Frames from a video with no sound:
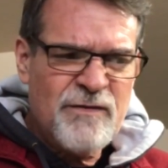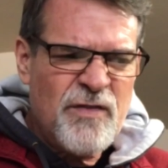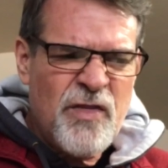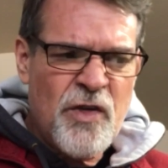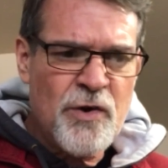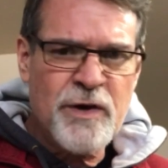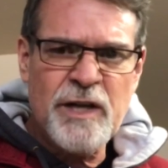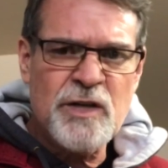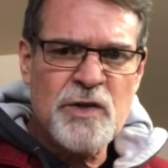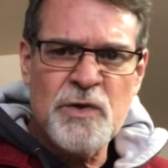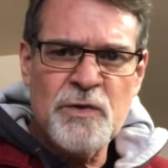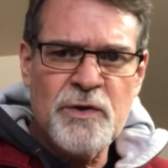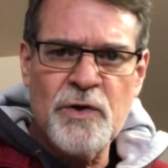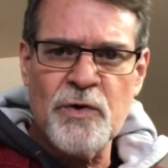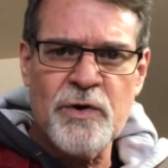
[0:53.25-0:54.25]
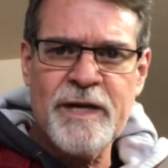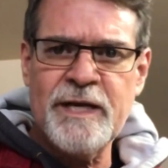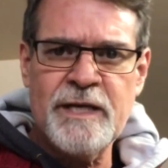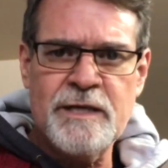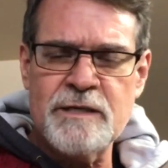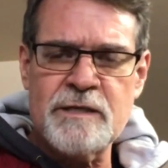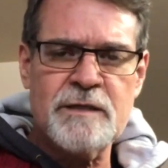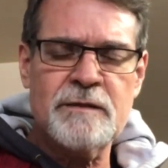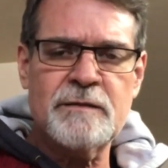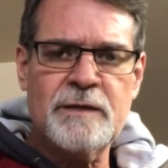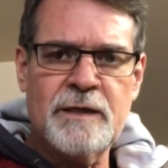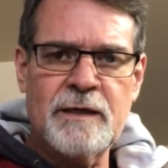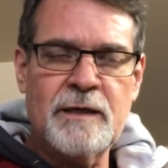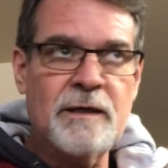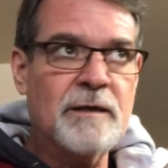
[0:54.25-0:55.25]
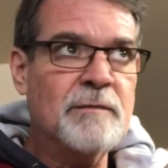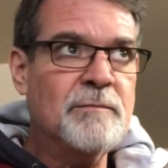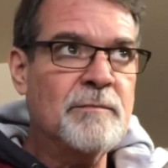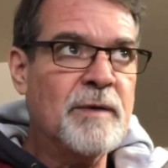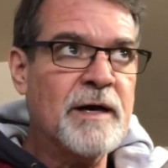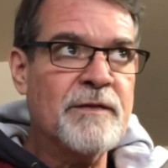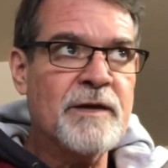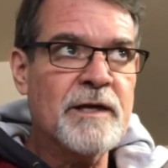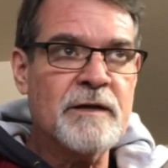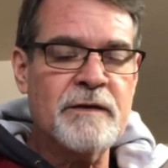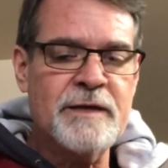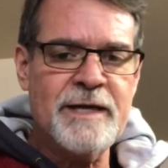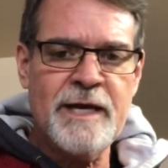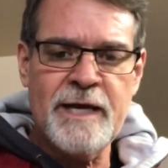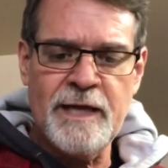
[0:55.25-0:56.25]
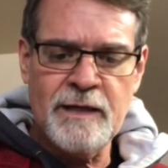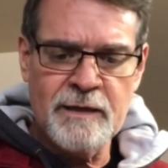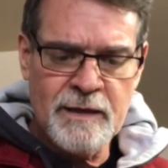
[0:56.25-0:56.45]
32 degrees by the end of the day.